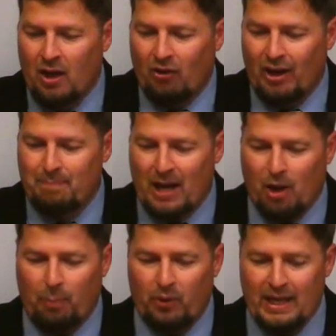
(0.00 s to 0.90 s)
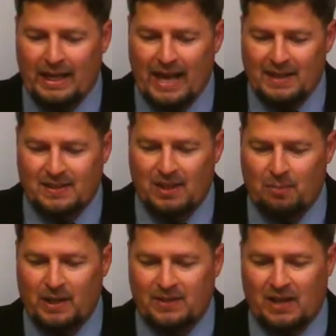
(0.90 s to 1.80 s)
Let Baal plead against him,
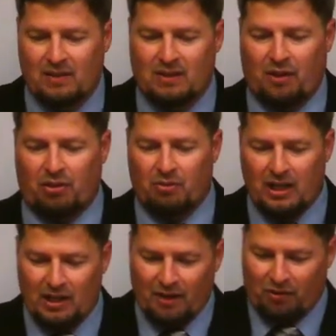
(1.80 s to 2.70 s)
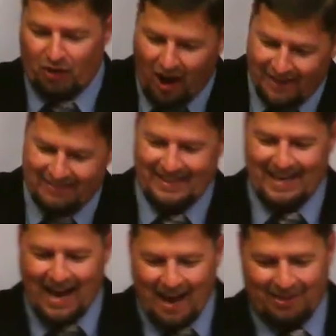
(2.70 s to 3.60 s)
because he hath, he hath, he
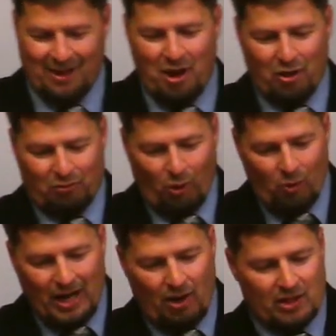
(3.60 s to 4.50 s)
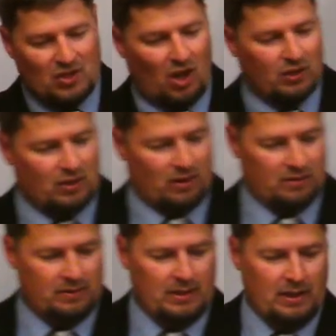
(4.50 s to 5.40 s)
hath thrown down his altar.
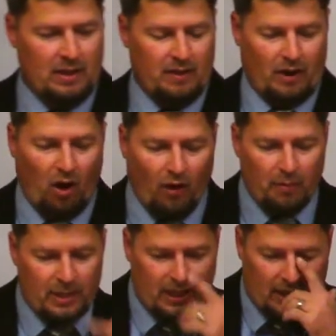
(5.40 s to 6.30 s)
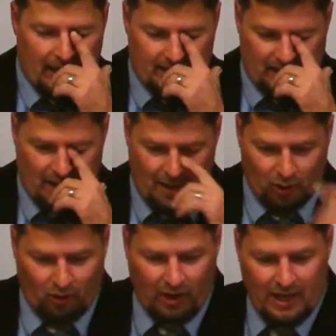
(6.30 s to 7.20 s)
Then all the Midianites and the
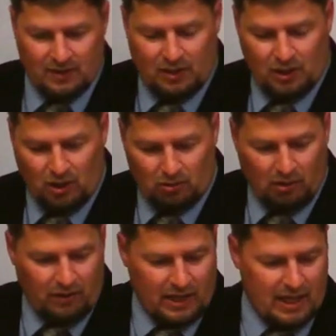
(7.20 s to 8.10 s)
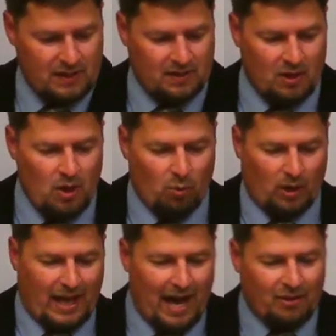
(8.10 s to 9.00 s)
Amalekites and the children of the east were
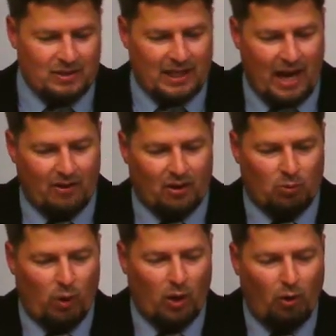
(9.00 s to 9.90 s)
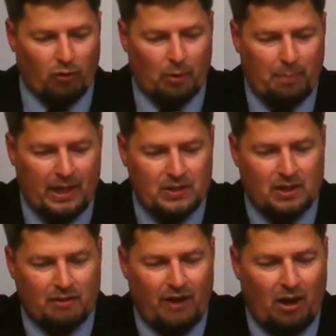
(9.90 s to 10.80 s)
gathered together and went over and pitched
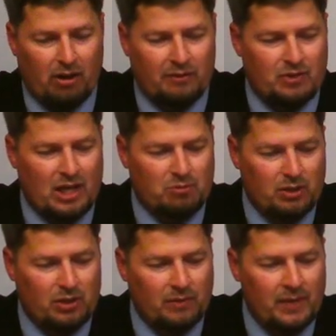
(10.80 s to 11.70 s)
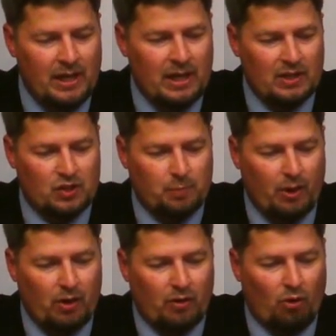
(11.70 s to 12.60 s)
in the valley of Jezreel. And the
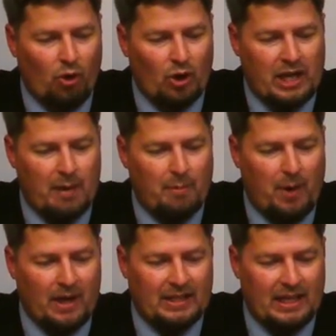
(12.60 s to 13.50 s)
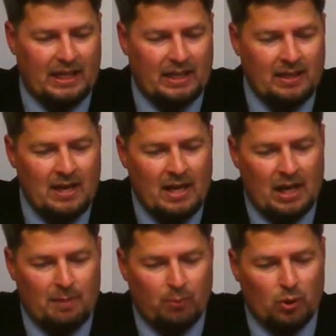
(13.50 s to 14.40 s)
Spirit of the Lord came upon Gideon,
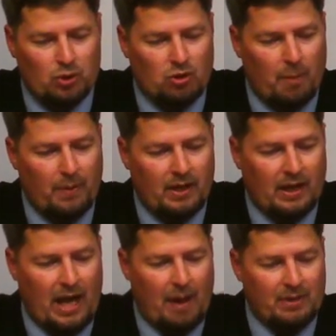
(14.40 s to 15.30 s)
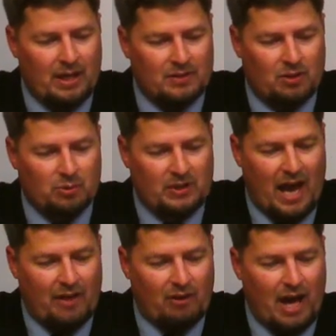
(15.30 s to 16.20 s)
and he blew a trumpet, and Abiezer was
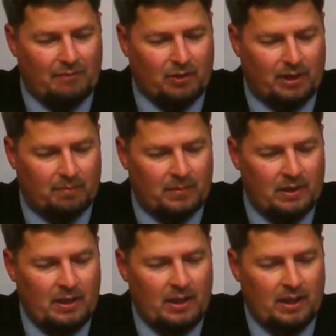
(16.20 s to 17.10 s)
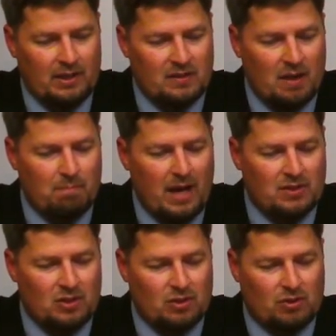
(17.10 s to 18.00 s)
gathered after him. And he sent
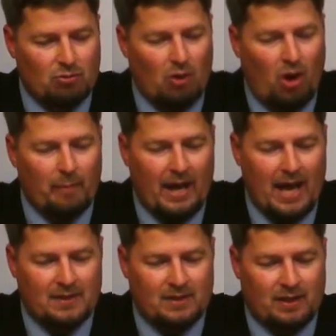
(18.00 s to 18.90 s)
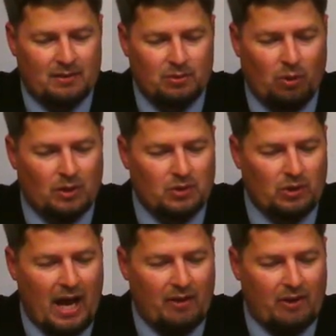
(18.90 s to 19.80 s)
messengers through all Manasseh, who also
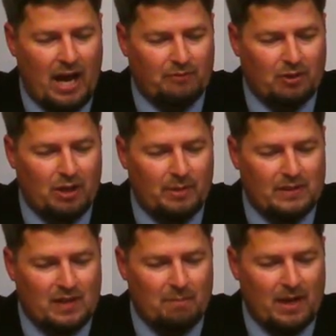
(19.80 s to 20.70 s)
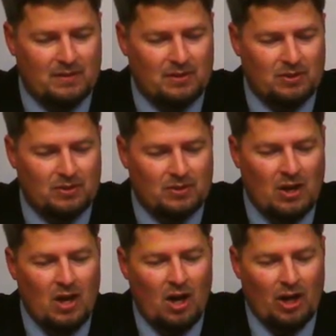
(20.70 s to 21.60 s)
gathered after him. And he sent messengers
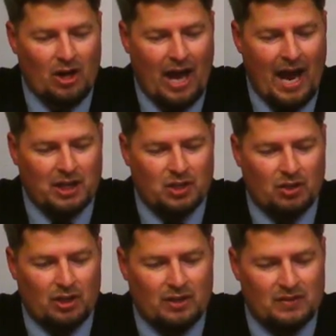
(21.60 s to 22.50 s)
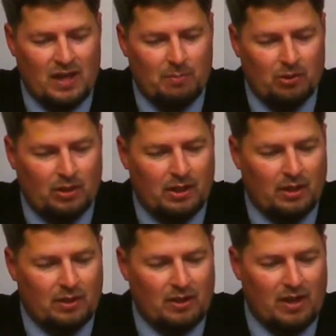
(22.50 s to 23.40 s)
unto Asher and unto Zebulun and
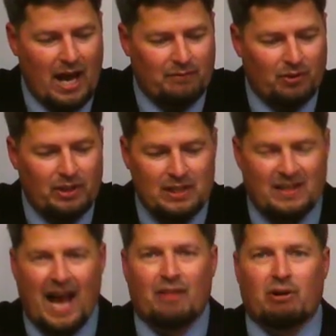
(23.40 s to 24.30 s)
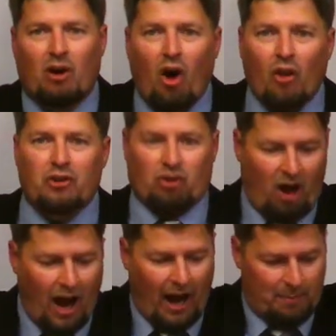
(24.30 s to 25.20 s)
unto Naphtali. He's gathering all the
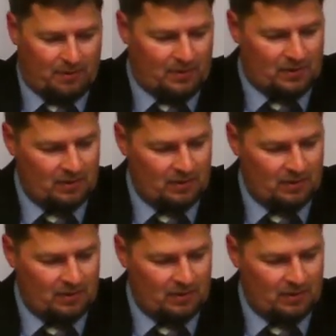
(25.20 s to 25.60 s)
tribes